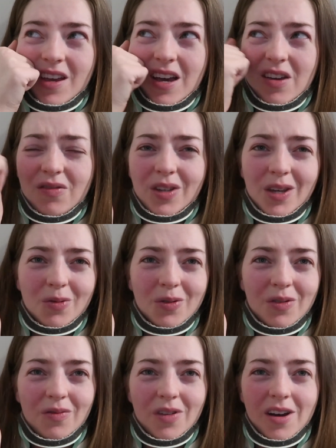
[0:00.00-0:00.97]
I feel like
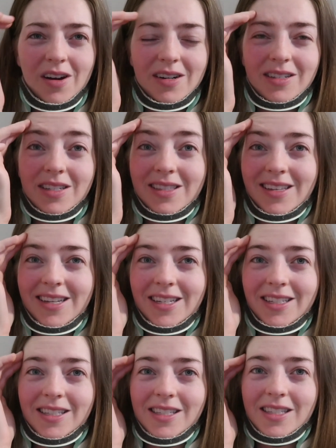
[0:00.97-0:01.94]
one of the hardest
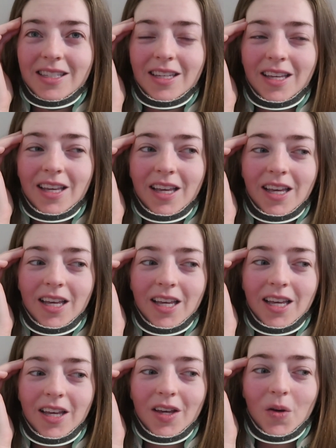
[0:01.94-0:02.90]
things
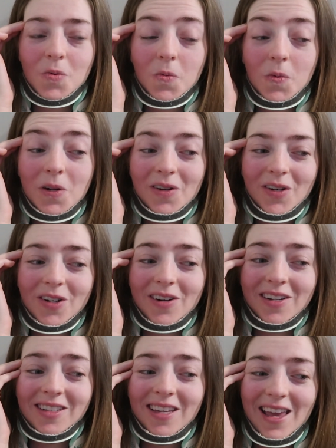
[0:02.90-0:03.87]
when you're
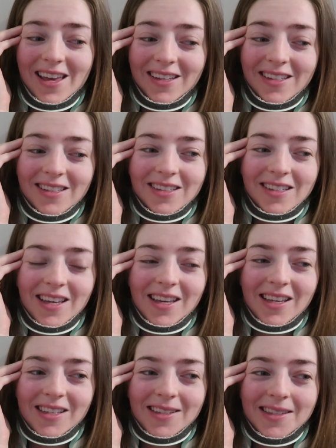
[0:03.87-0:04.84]
chronically ill
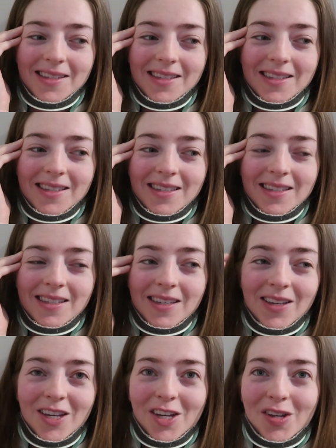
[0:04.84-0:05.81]
is
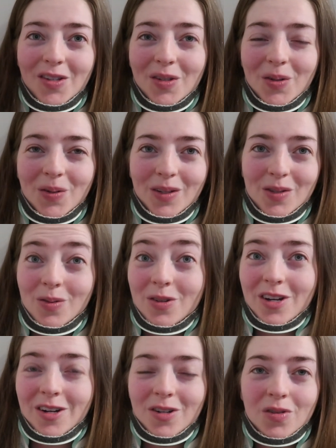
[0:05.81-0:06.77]
going to a
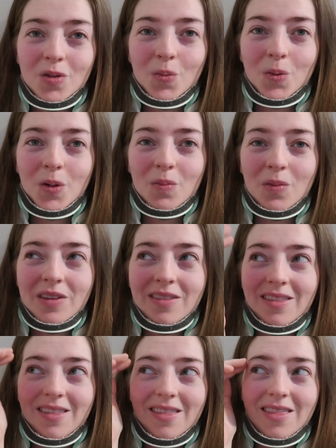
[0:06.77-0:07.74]
doctor's
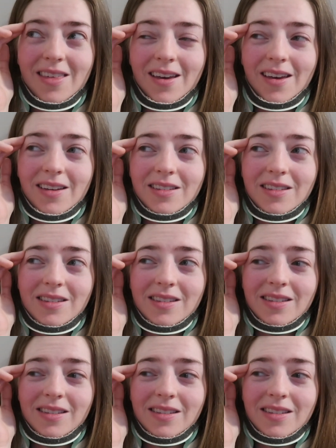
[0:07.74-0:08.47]
appointment that